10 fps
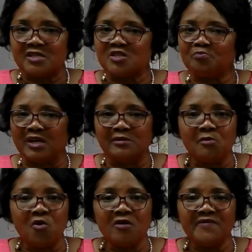Spend
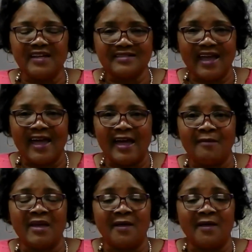more of that time